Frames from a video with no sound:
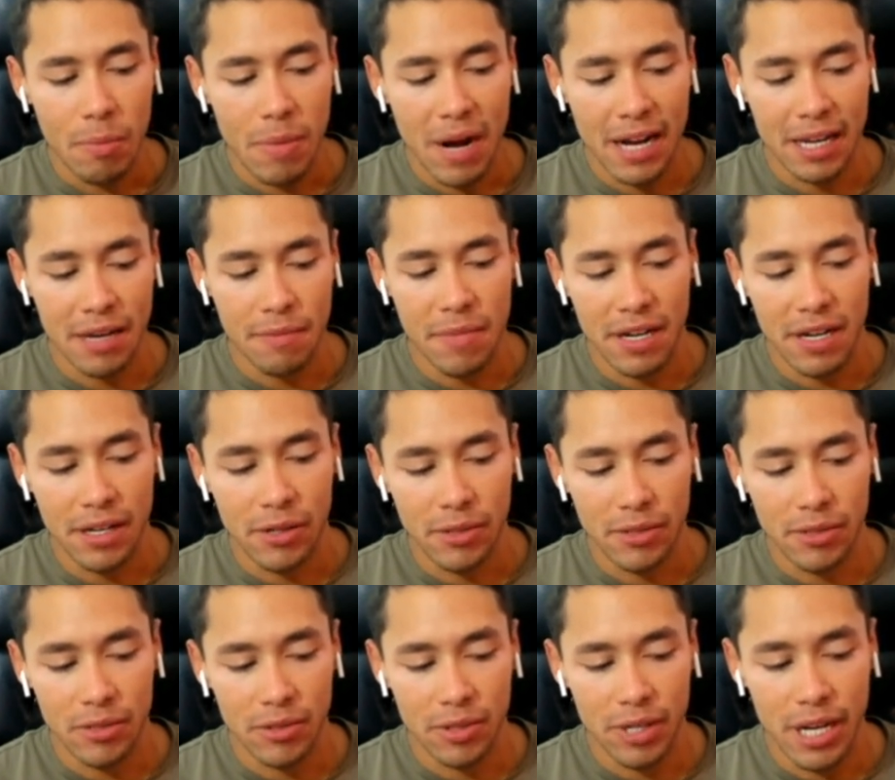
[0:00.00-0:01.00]
back in my
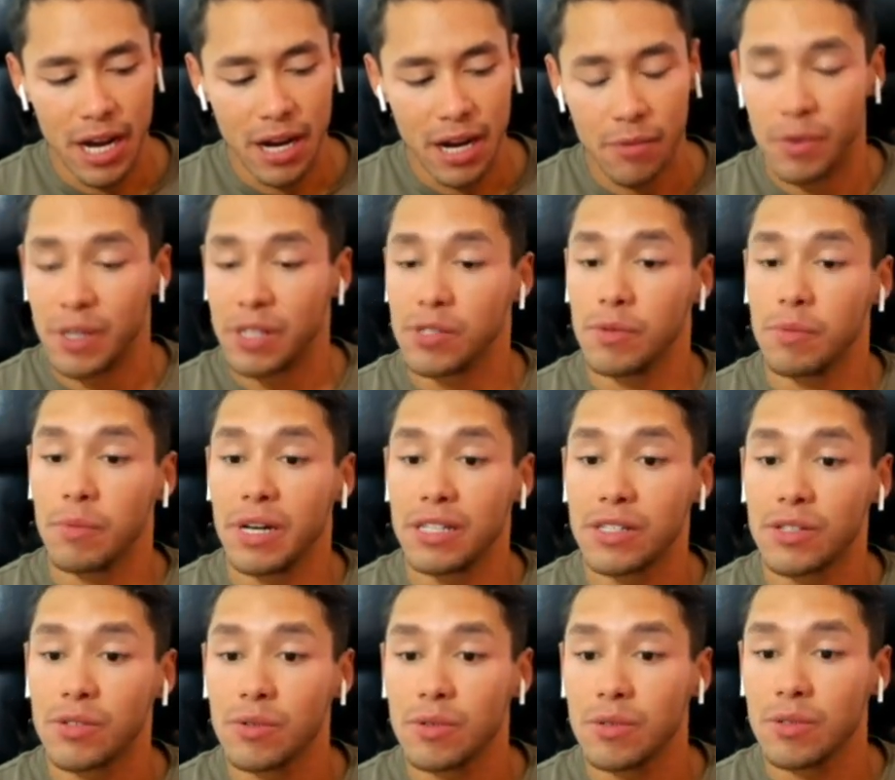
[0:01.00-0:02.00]
country, I went to med
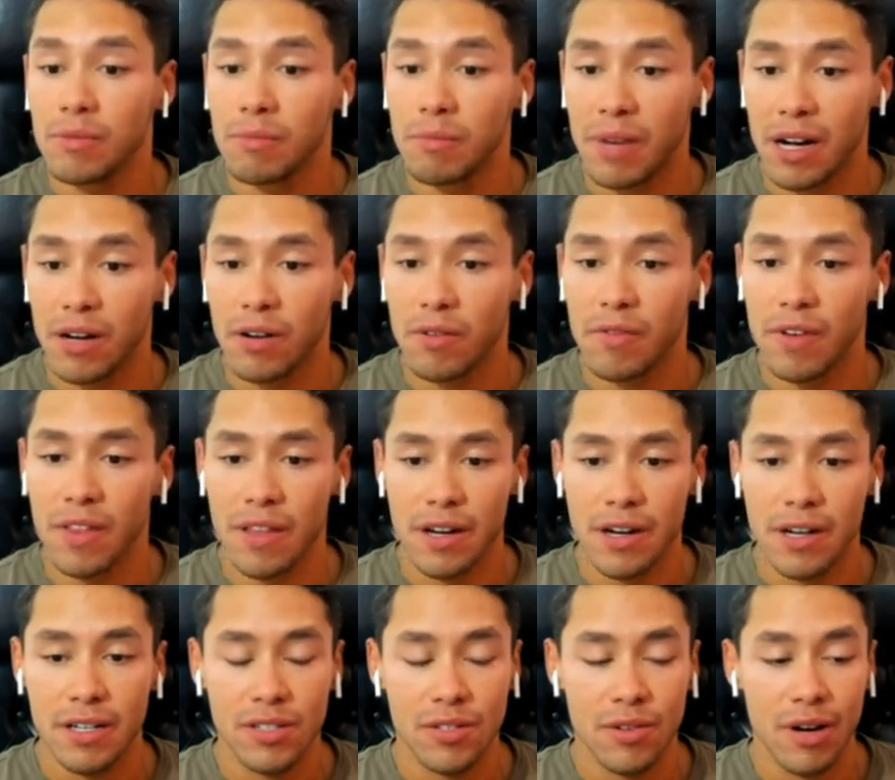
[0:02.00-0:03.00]
school back over
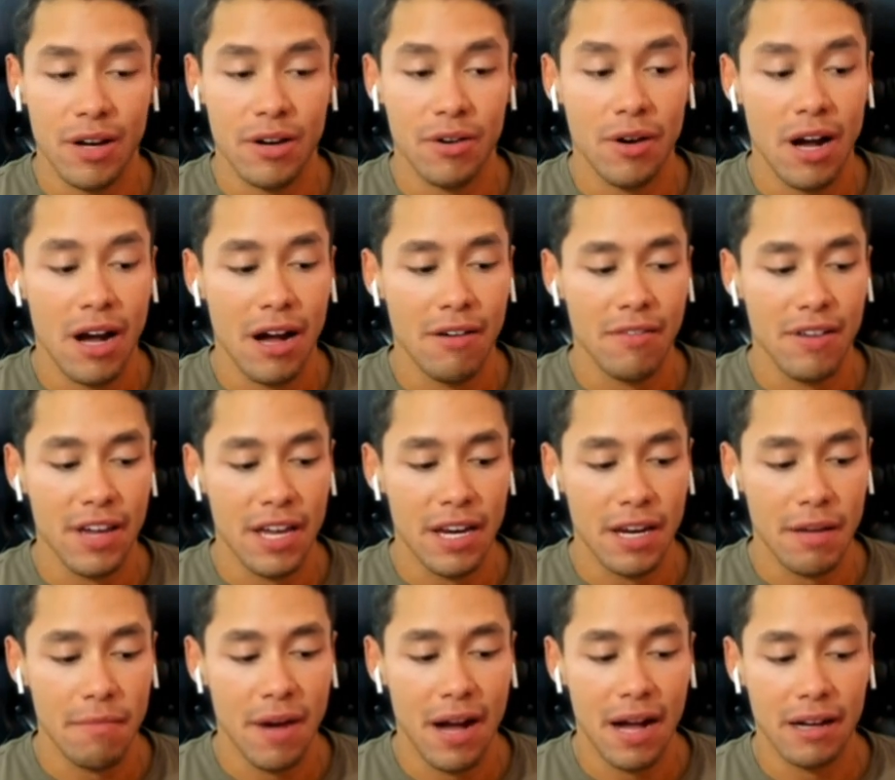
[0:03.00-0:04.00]
there, so I don't have
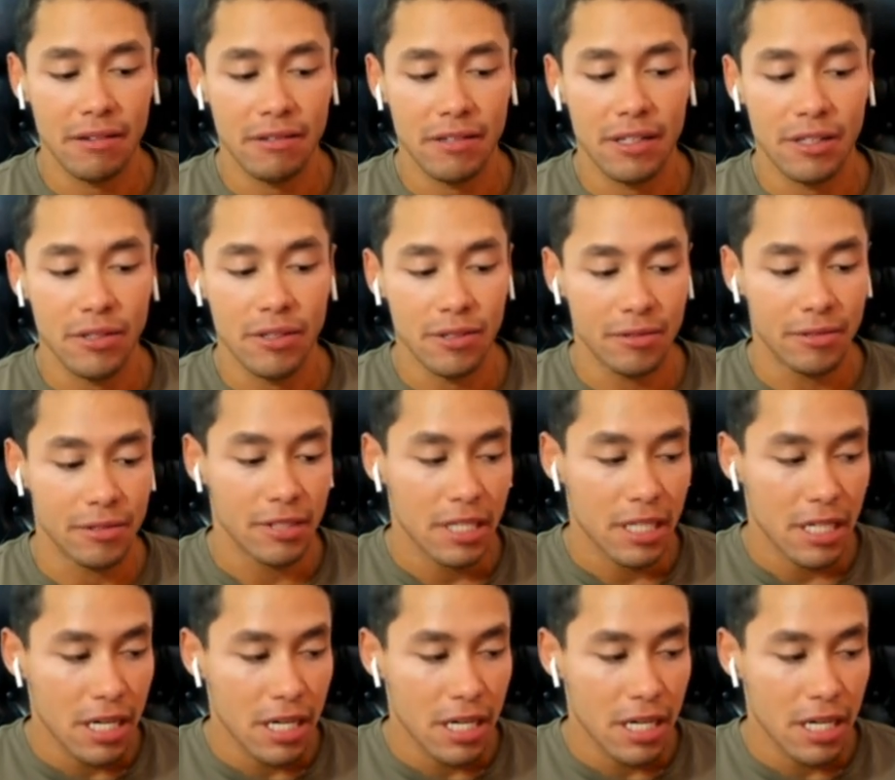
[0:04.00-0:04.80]
any background on